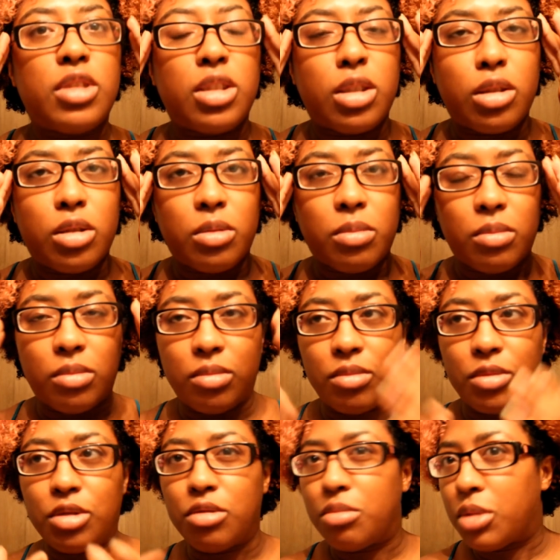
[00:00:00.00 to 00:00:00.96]
um,
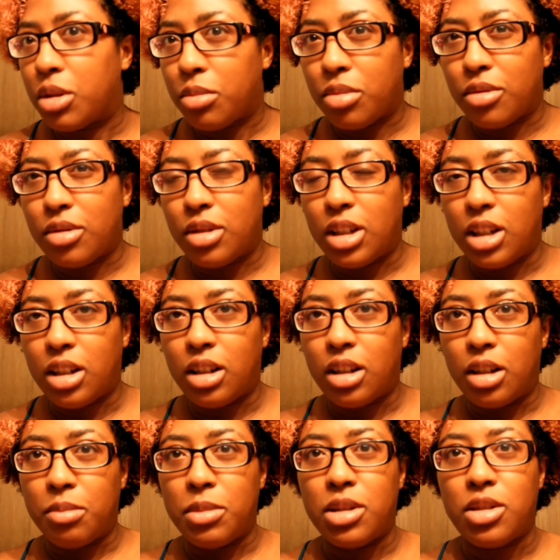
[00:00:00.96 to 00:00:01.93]
you'll remember that
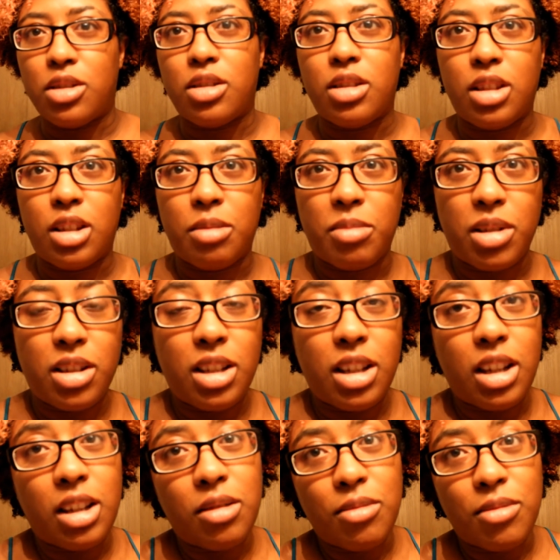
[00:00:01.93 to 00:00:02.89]
I mentioned that my
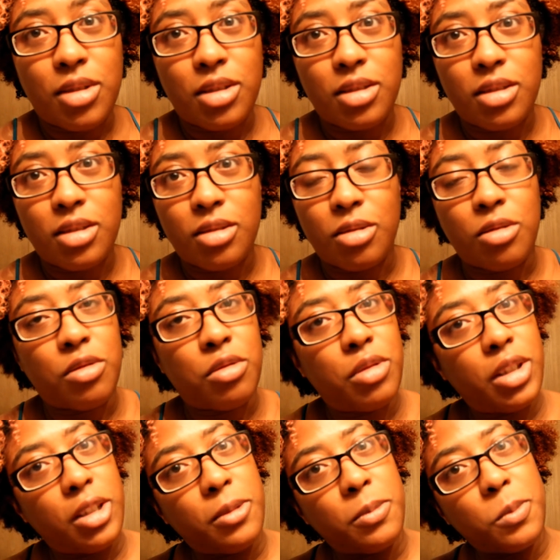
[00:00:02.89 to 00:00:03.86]
dad was
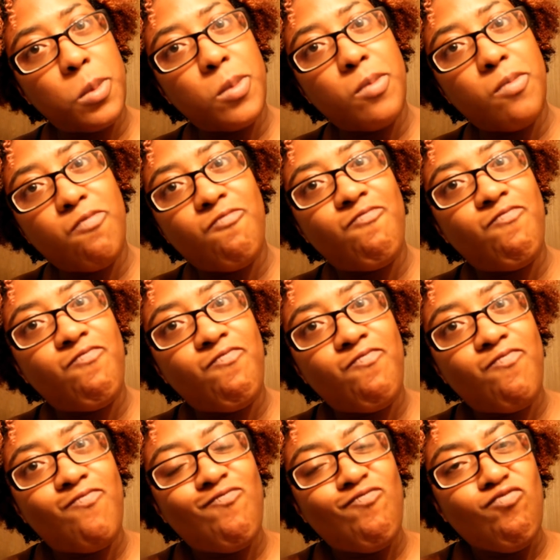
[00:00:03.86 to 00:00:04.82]
overweight.
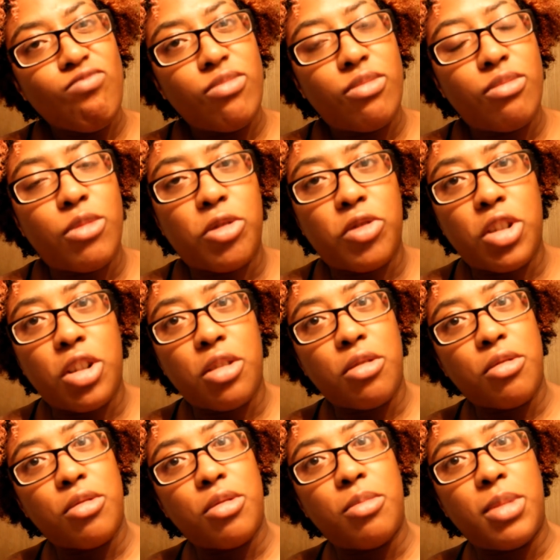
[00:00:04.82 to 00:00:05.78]
My
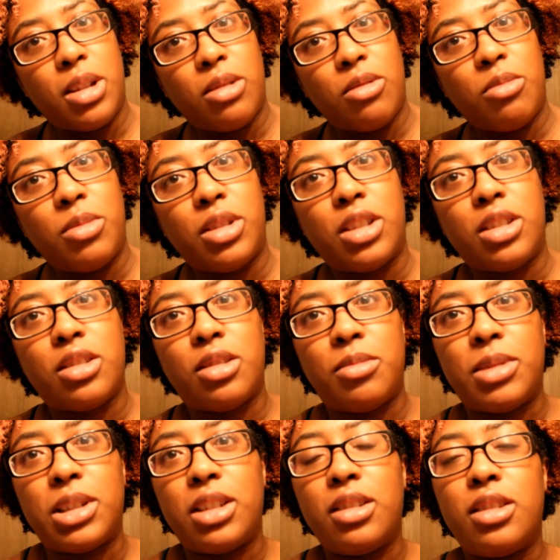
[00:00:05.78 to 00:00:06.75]
father, the man who molested
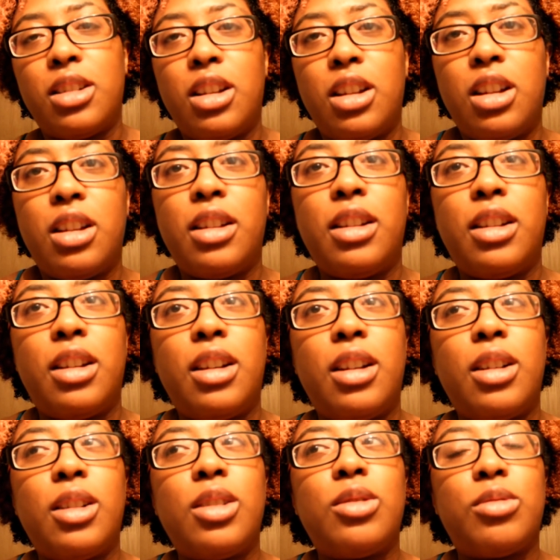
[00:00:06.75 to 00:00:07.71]
me,
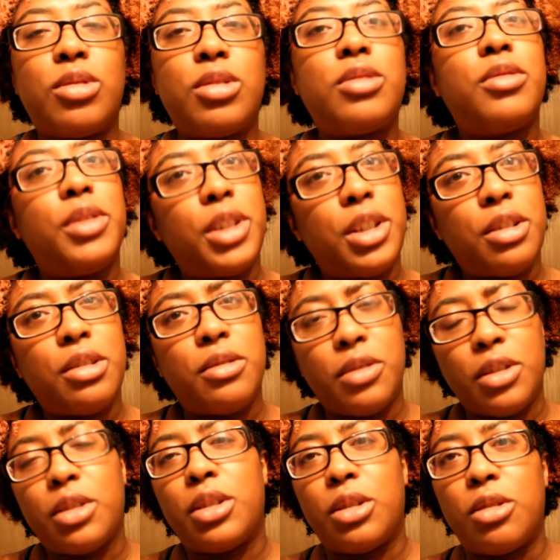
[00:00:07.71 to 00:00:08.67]
was very,
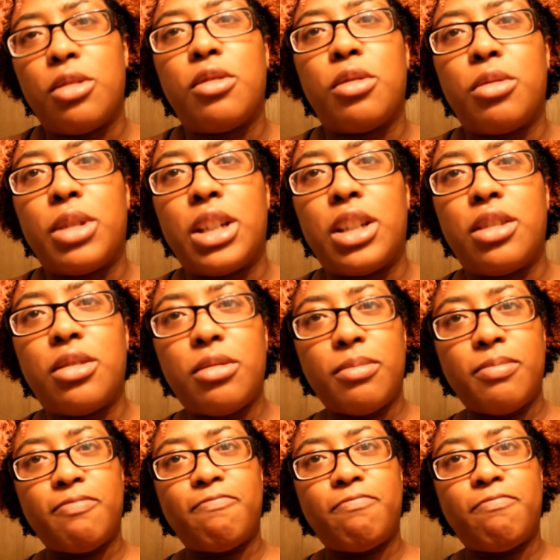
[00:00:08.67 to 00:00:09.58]
very overweight.